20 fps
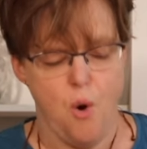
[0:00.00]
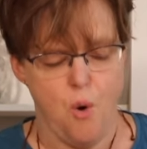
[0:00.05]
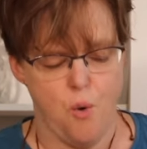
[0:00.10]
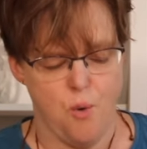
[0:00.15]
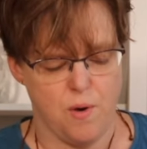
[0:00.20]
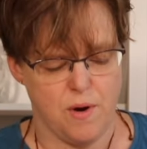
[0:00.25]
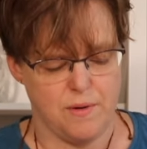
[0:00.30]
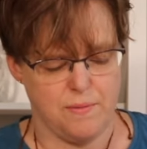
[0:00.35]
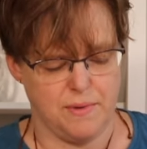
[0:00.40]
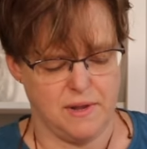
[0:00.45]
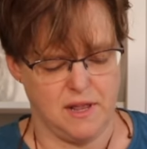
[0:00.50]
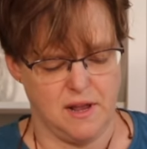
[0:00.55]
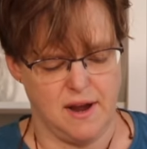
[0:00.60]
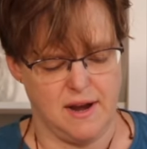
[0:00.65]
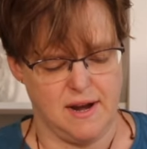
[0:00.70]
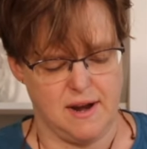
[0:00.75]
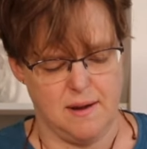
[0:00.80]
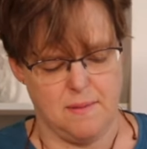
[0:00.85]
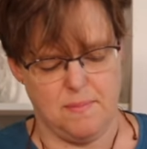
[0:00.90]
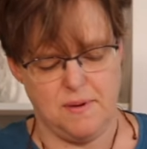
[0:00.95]
Or it would
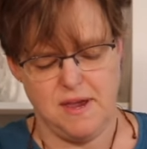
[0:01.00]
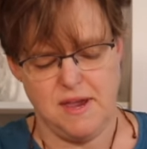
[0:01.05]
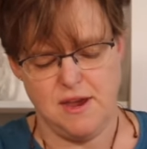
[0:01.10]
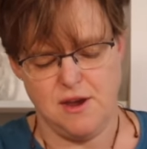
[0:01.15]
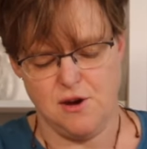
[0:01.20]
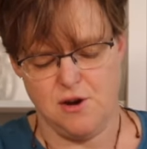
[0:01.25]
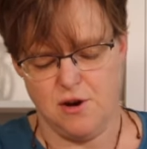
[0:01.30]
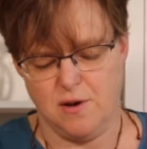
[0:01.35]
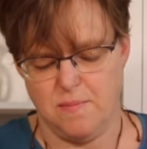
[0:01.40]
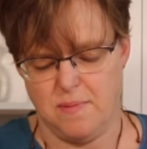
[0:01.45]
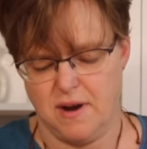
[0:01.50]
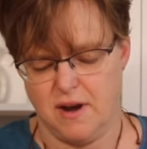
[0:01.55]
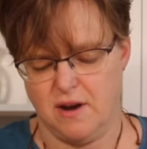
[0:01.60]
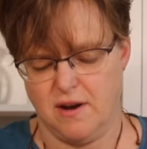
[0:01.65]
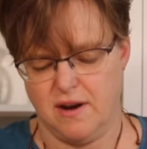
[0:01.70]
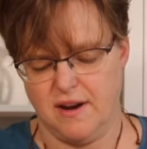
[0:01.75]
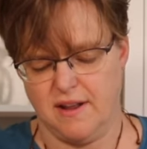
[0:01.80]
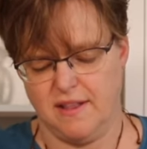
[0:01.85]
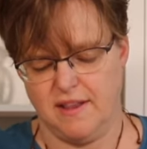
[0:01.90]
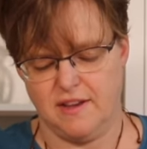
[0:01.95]
line up here, but
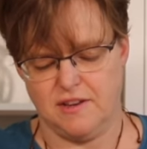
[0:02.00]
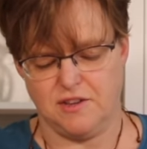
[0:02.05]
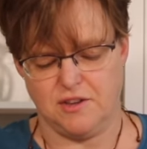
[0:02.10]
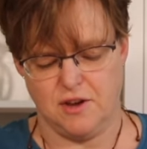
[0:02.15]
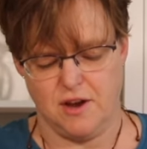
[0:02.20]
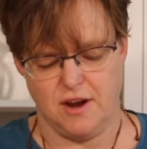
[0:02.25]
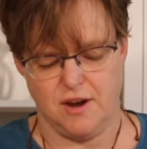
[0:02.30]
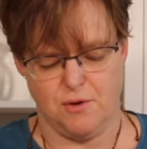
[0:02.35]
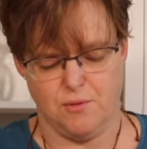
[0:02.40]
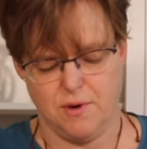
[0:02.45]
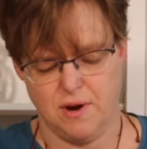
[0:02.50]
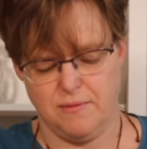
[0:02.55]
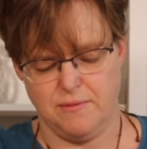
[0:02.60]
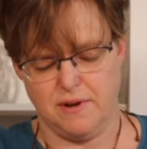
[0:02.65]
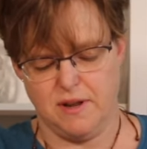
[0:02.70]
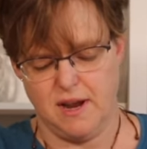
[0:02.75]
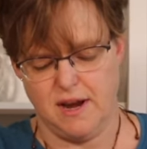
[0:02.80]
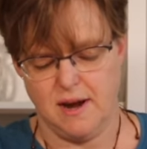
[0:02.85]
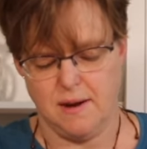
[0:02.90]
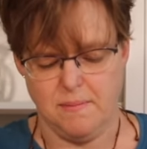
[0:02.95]
not on this side. Or it
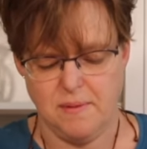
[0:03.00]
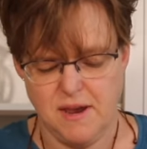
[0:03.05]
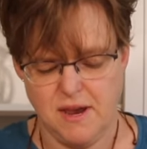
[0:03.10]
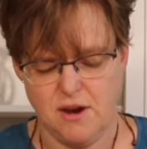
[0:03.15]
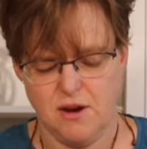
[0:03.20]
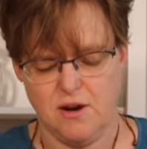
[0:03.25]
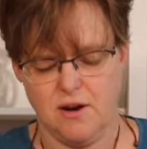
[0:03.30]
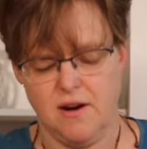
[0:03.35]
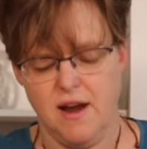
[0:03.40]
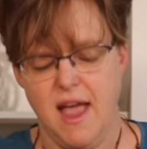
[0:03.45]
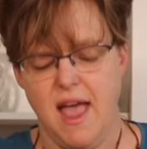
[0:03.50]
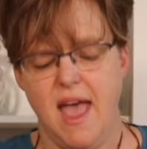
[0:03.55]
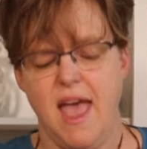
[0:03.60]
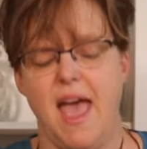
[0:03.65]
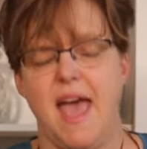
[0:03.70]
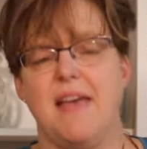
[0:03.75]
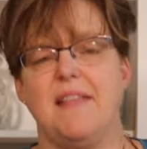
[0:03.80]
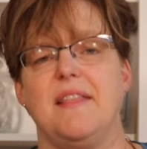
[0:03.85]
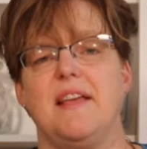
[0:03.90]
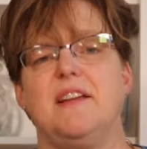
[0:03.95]
would line up here
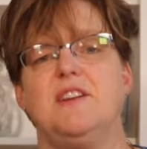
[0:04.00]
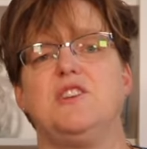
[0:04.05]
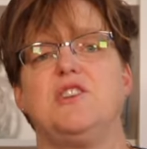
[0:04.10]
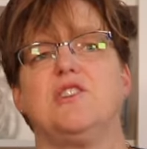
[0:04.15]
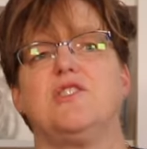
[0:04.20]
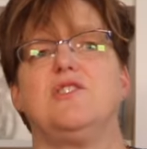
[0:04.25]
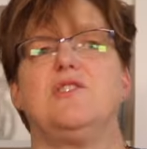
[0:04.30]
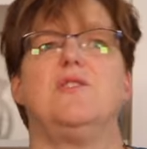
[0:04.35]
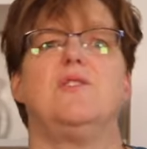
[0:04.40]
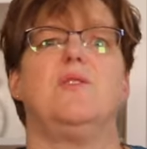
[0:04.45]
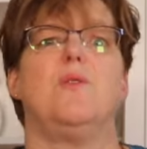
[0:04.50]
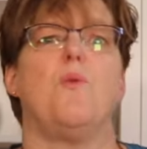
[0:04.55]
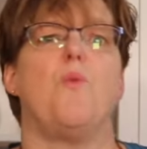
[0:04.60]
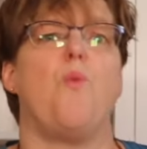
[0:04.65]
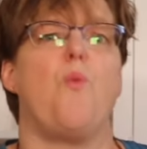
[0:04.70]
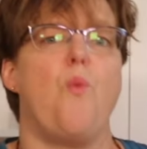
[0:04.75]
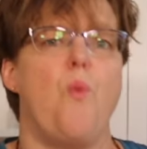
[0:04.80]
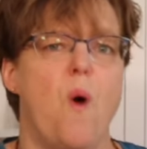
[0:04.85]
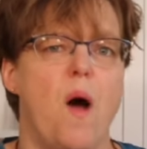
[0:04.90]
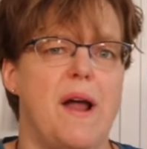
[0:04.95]
and then just
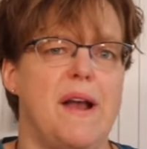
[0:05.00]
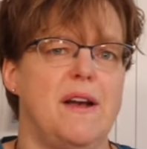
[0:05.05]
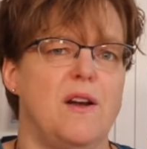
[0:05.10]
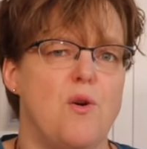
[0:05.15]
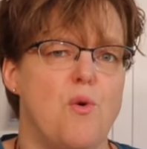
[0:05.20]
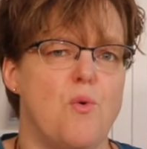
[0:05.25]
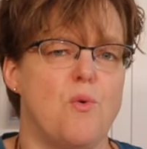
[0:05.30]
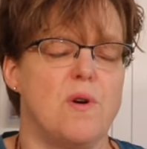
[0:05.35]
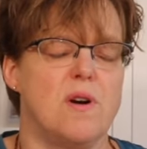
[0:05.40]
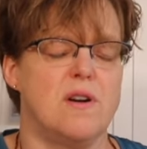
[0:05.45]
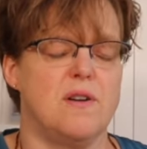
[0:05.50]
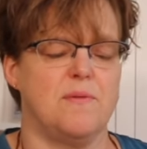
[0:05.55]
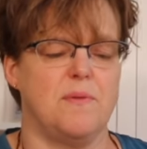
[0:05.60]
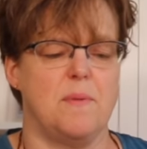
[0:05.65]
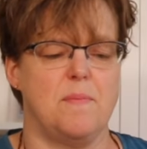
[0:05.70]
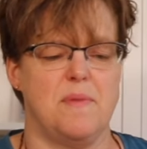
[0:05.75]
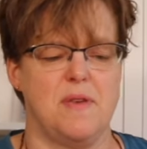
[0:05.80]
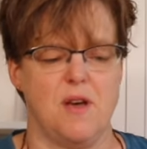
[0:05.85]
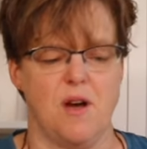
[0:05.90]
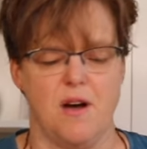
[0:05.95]
one corner
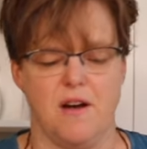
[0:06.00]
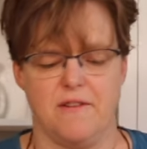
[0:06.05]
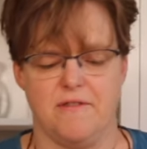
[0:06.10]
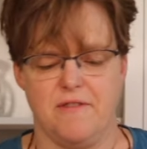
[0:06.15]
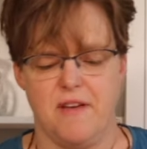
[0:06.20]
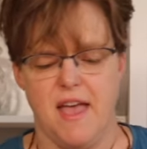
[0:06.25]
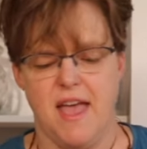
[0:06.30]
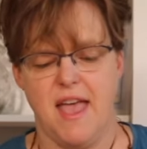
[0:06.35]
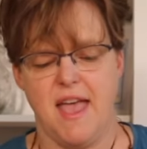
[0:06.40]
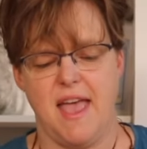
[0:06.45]
would be off.